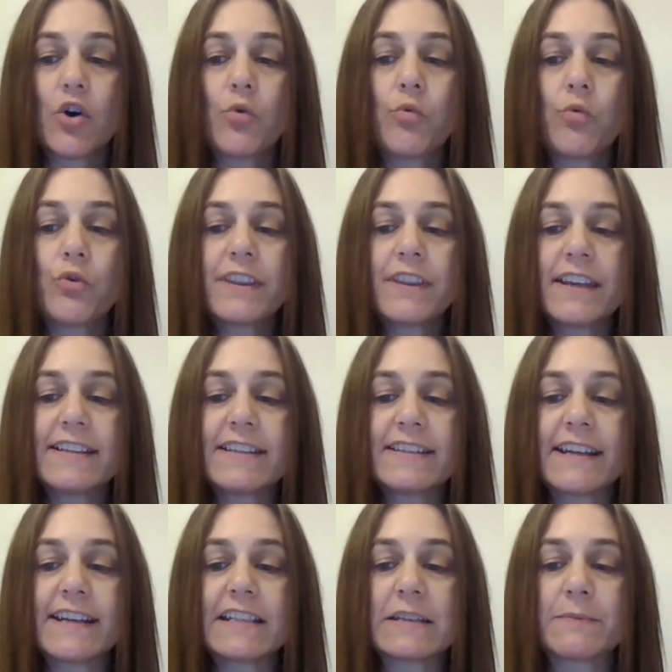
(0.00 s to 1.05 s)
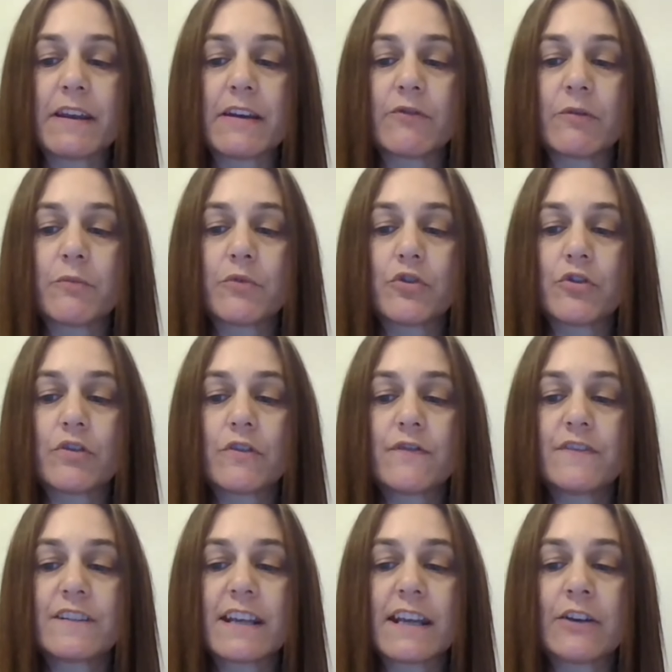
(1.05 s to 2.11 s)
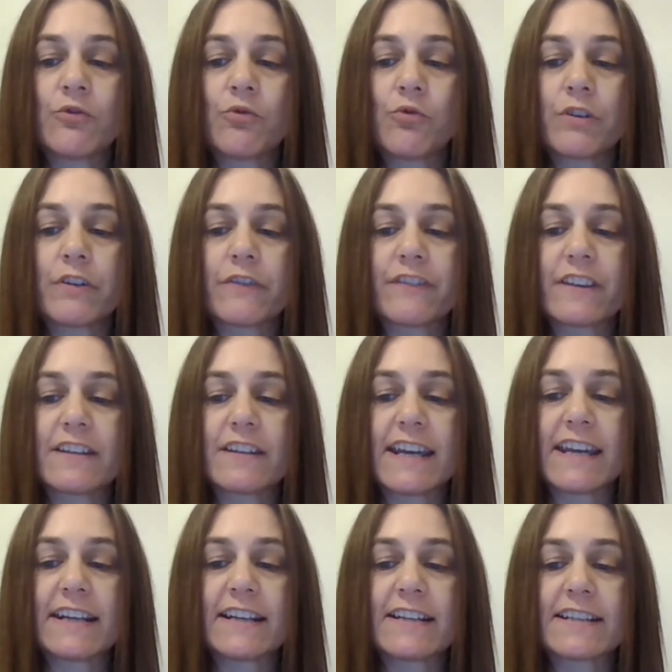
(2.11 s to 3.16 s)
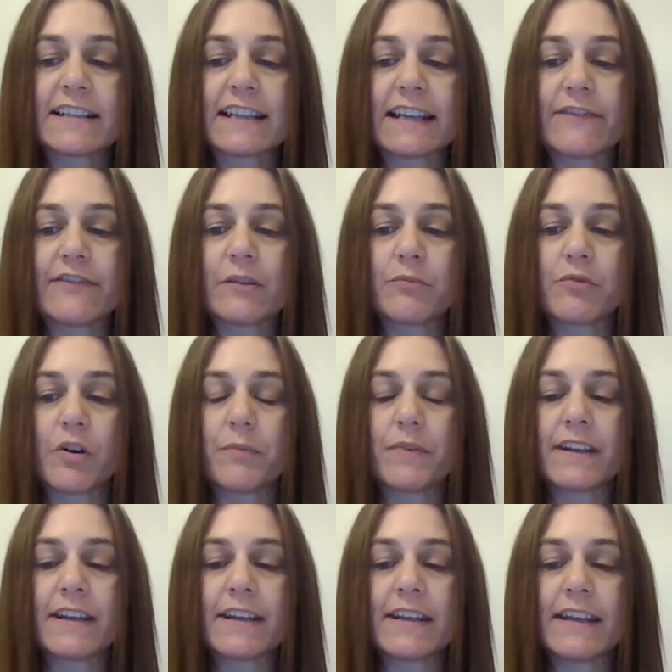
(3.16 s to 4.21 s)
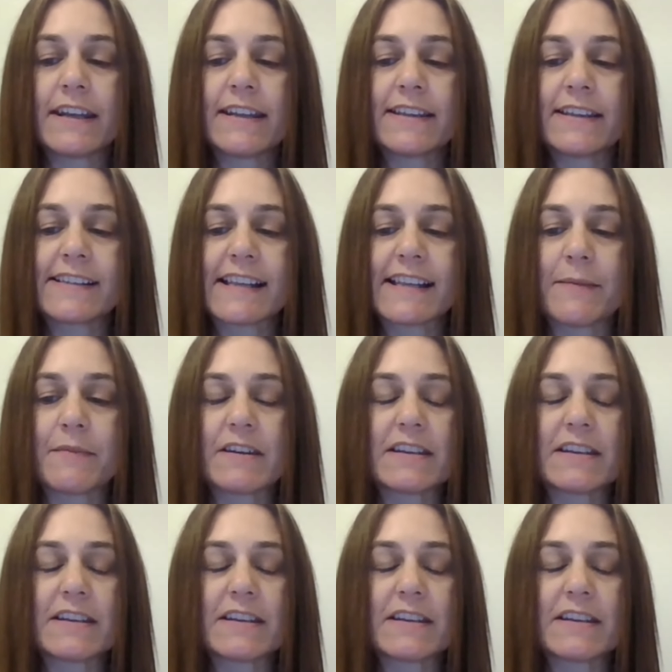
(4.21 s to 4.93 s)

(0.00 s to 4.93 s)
would these need to be removed in order for the tenant to leave the property in the same